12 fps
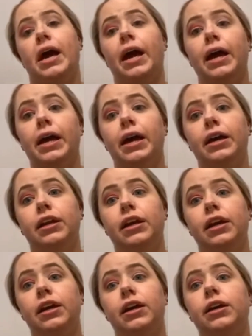
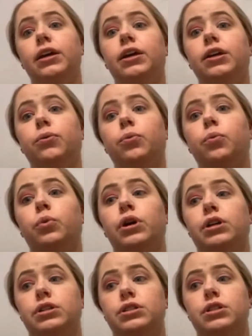And it
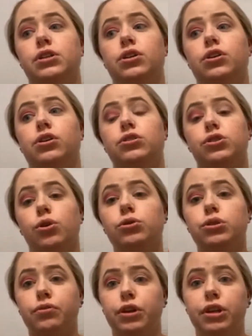was so
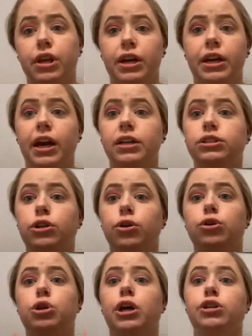severe that he had to go
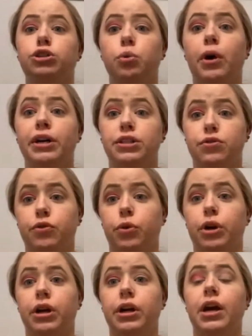to trial twice
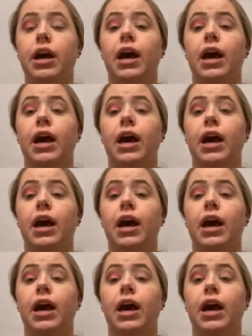for it.